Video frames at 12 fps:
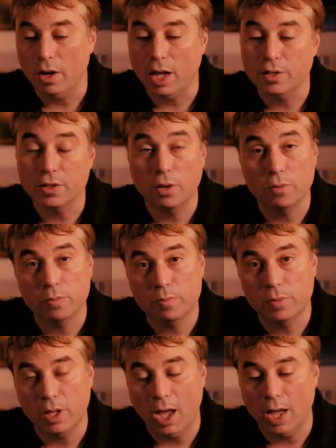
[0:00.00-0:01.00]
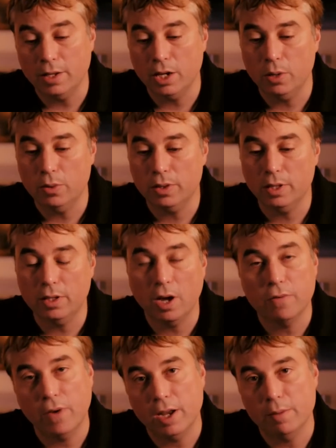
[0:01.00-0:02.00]
Okay, so the idea with the
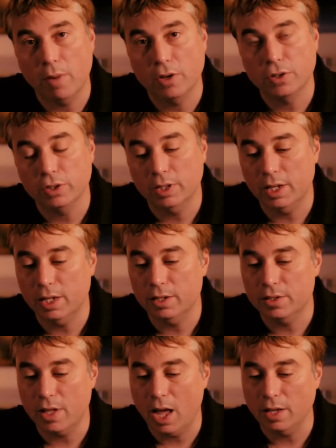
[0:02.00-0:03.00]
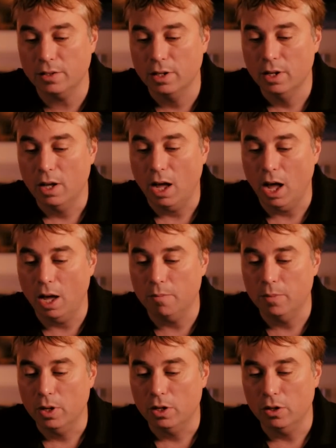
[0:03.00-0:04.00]
dogfighting module is that
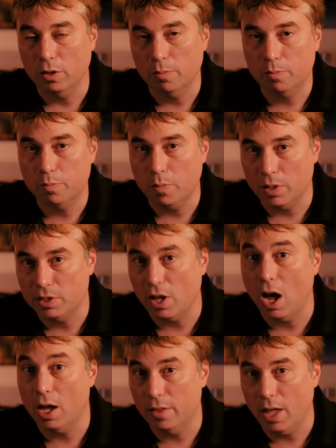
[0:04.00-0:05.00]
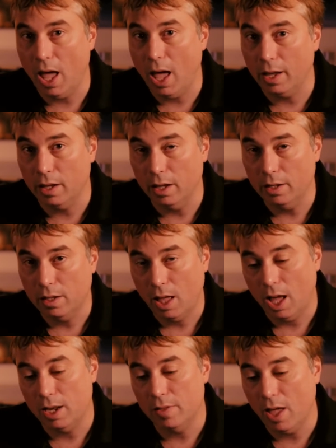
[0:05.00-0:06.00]
you'll start in the hangar,
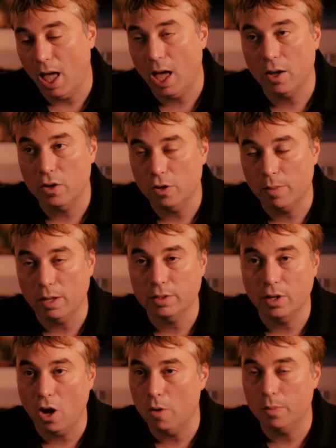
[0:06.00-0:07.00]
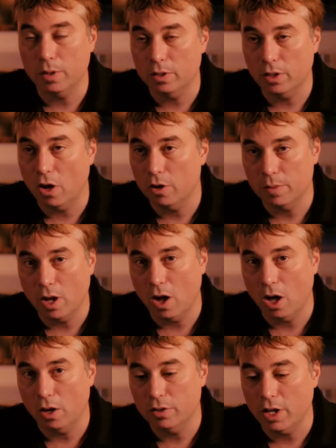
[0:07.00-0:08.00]
and in the hangar you'll be able to load up the
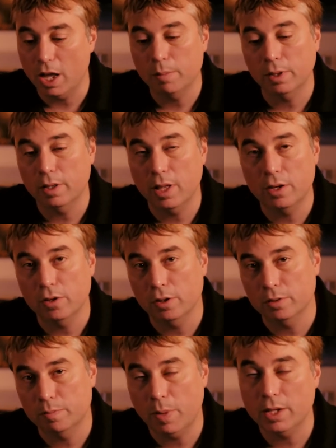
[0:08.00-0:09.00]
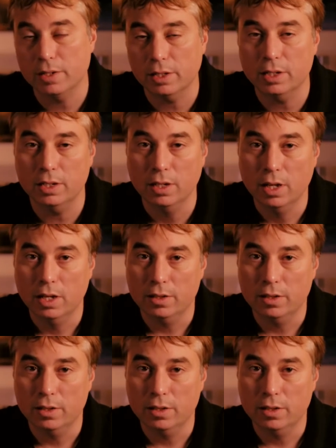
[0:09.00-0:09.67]
holo table, and then you'll basically